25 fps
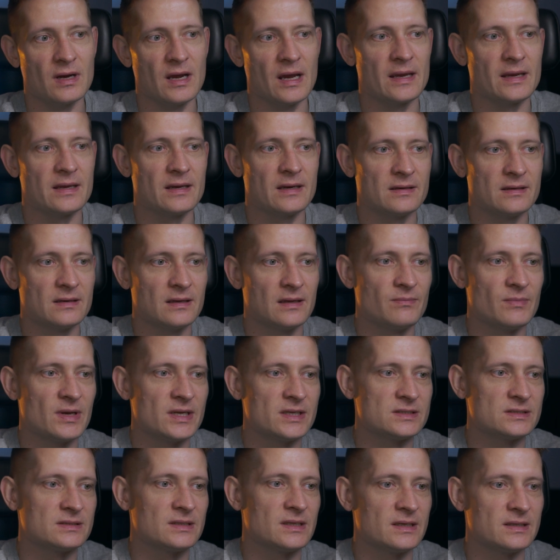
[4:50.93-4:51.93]
I can
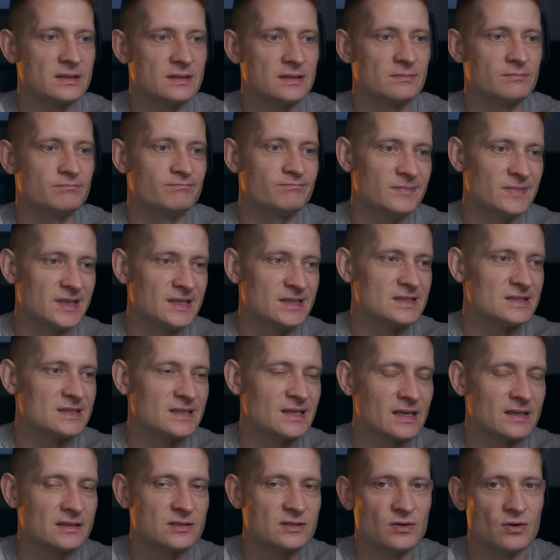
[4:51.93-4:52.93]
imagine that it's
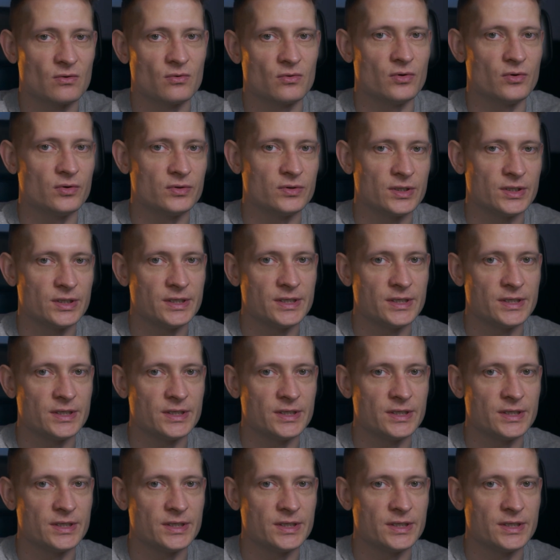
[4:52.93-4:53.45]
not so good